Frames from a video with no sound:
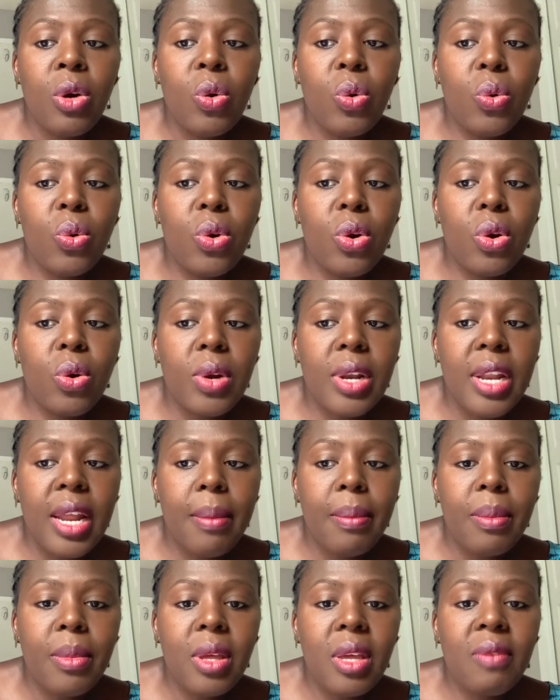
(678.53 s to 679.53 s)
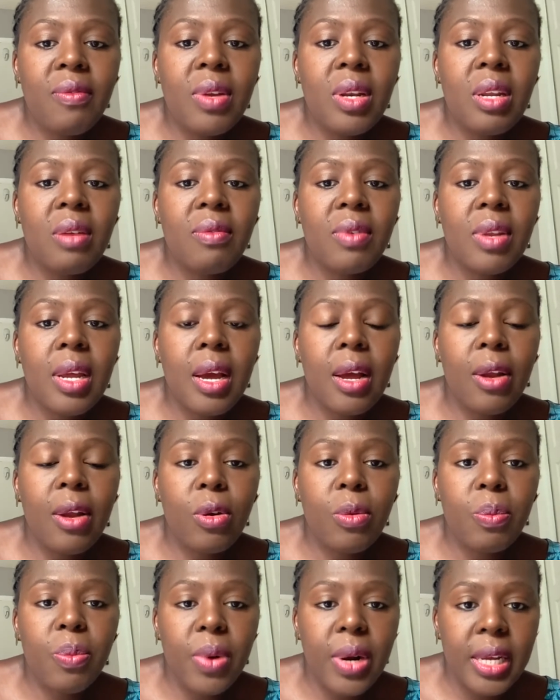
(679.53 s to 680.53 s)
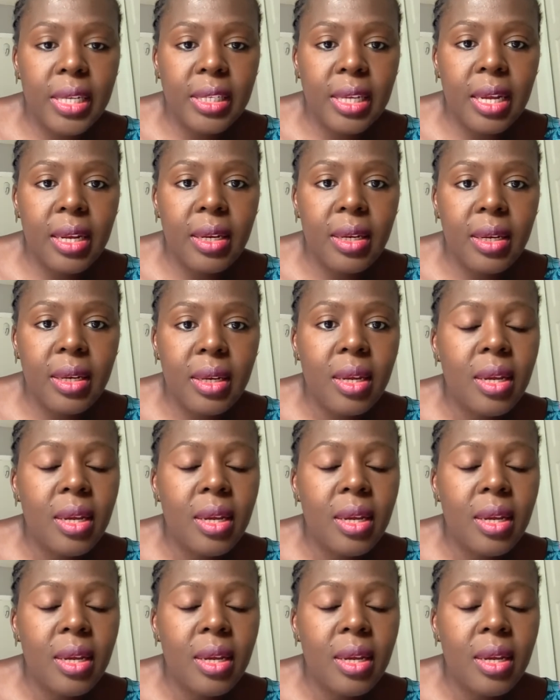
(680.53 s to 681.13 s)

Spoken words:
who know them, even if they are not present.